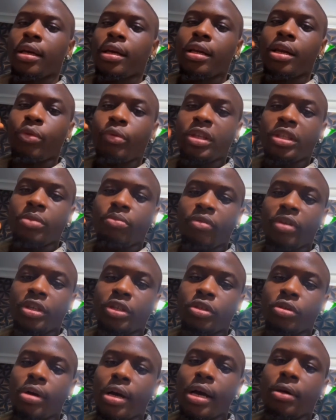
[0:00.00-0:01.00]
Now, when she breaks
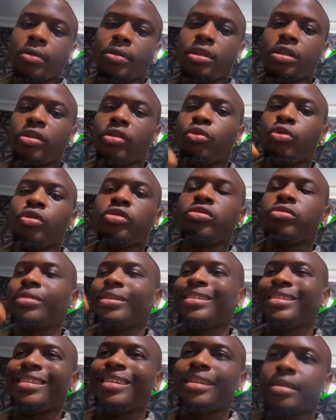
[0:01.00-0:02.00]
your heart, you're going to the
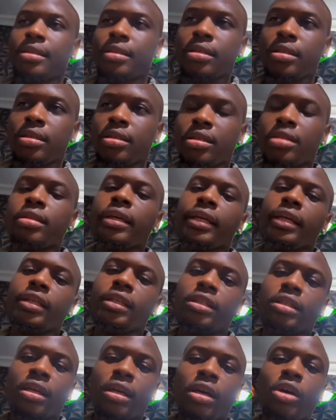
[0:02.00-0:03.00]
next
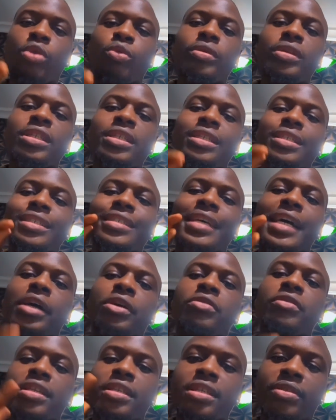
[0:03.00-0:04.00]
stage, which is the
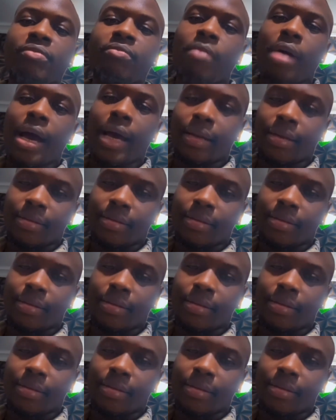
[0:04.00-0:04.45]
aggressive man.